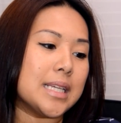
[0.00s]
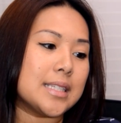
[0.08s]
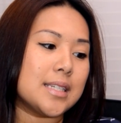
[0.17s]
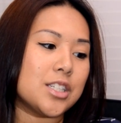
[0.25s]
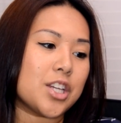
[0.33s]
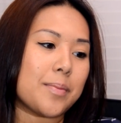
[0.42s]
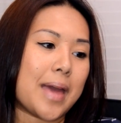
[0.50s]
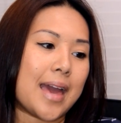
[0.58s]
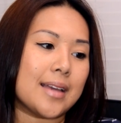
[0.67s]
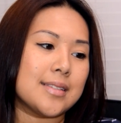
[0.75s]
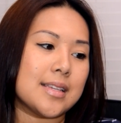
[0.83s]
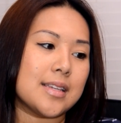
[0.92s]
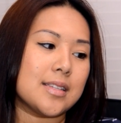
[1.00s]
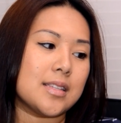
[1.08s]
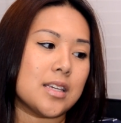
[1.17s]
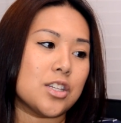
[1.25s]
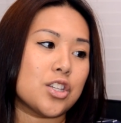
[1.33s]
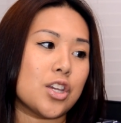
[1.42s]
TJ Maxx is
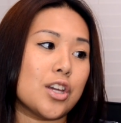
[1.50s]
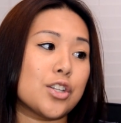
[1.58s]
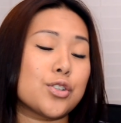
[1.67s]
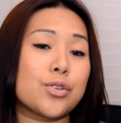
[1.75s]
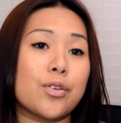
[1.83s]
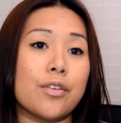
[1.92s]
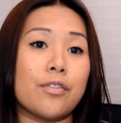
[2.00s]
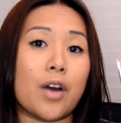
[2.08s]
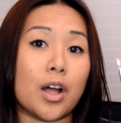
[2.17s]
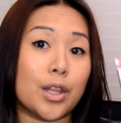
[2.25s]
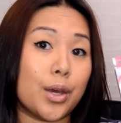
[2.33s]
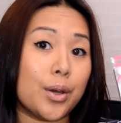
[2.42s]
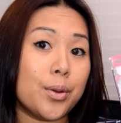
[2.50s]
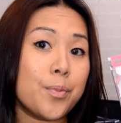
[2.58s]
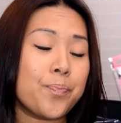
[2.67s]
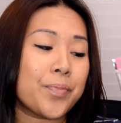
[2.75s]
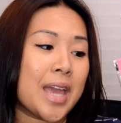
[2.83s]
this Travalo.